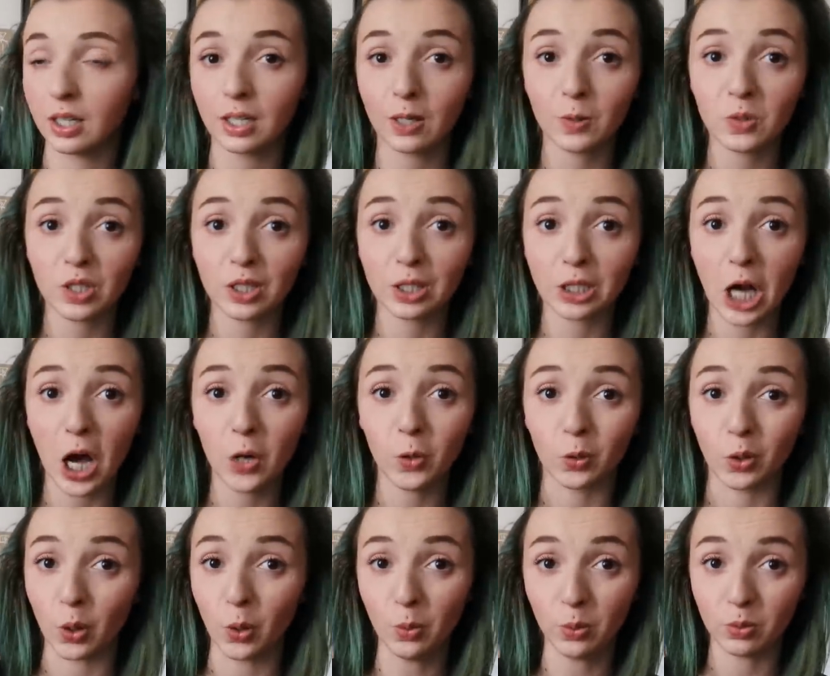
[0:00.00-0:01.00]
I was like, no,
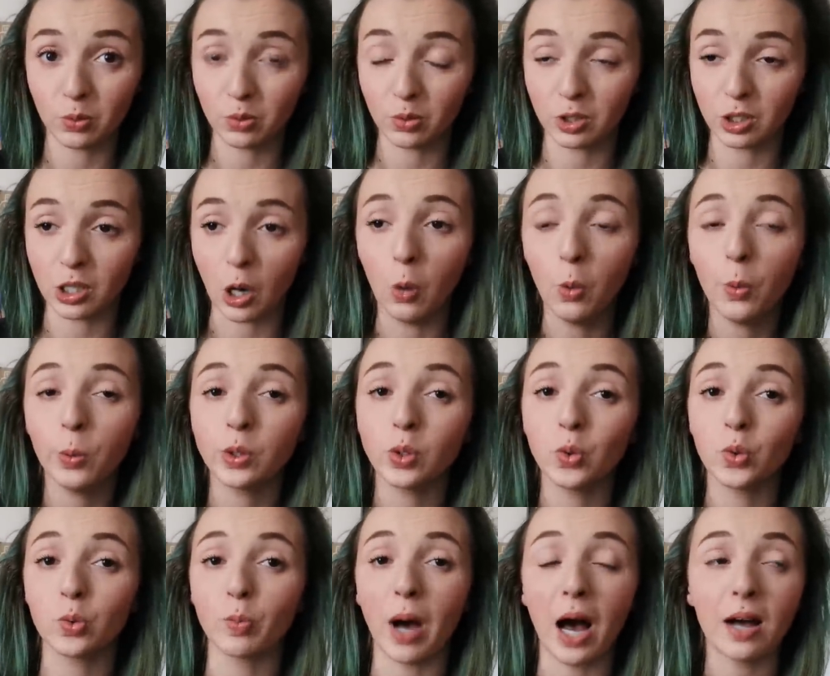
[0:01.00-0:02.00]
don't, don't
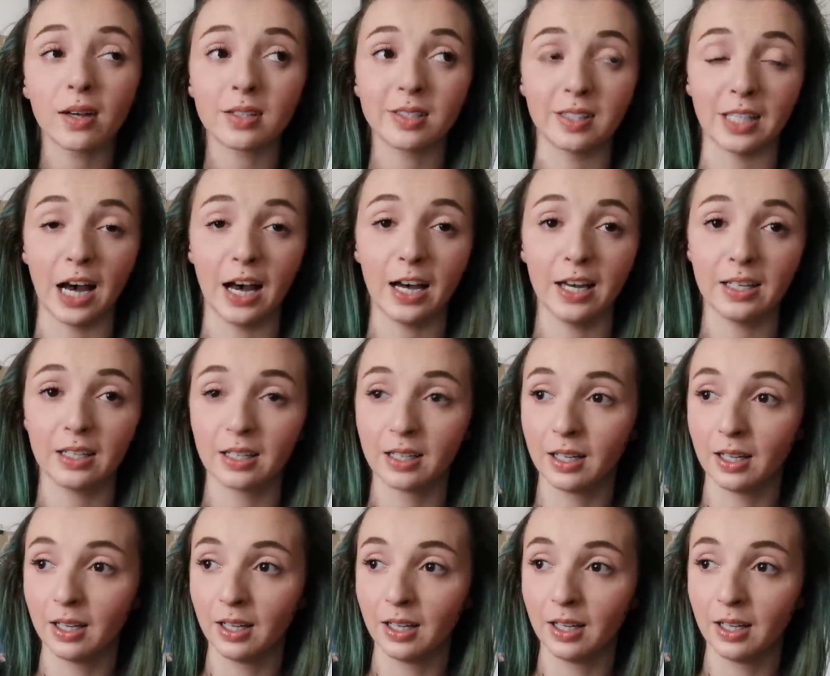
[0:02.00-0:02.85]
use box dye.